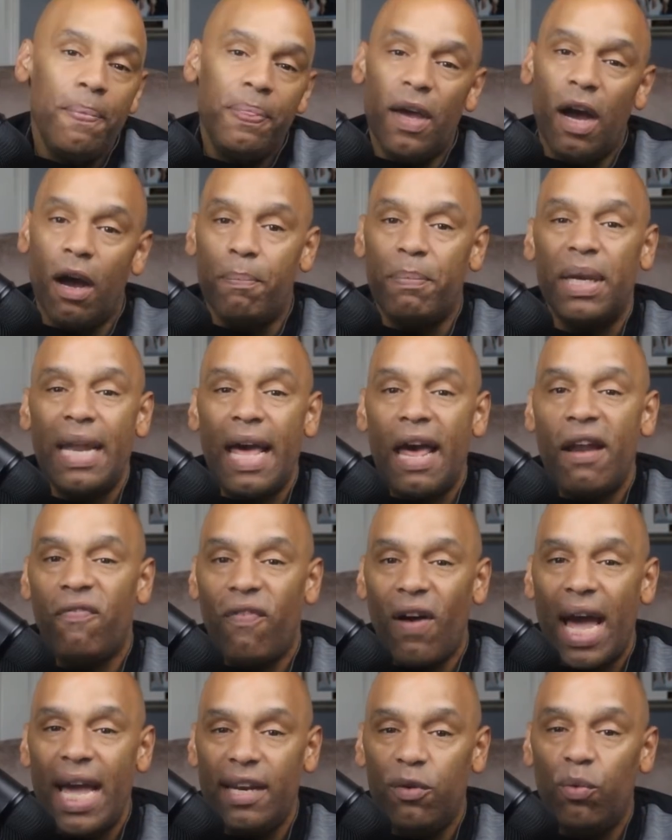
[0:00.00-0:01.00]
up in that
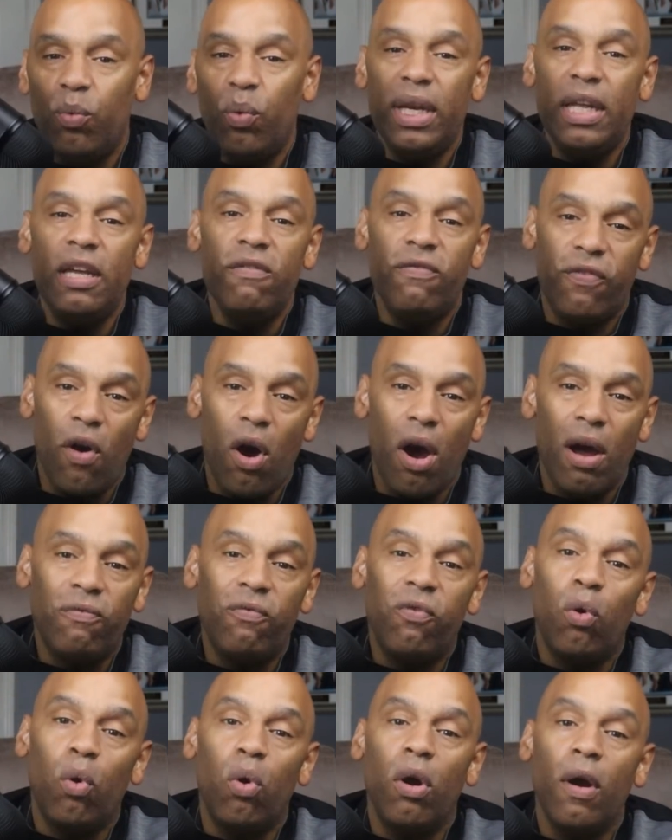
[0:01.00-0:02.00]
fight when he fought
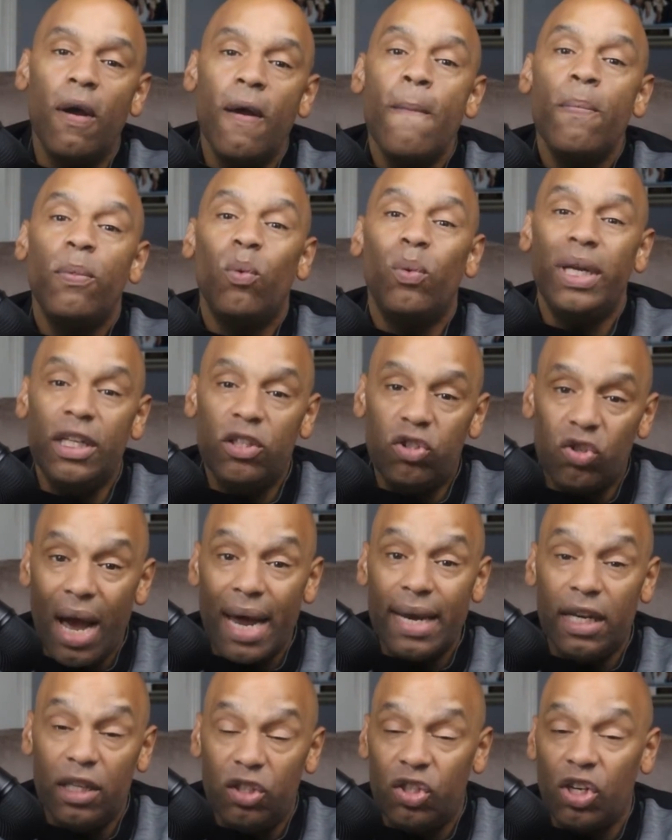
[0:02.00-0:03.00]
for when he
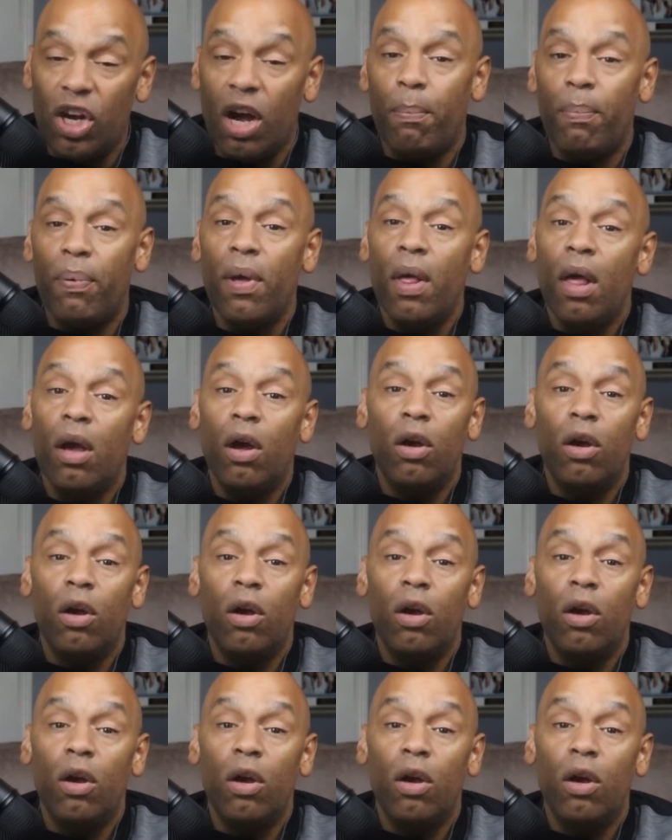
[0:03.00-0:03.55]
tried to jump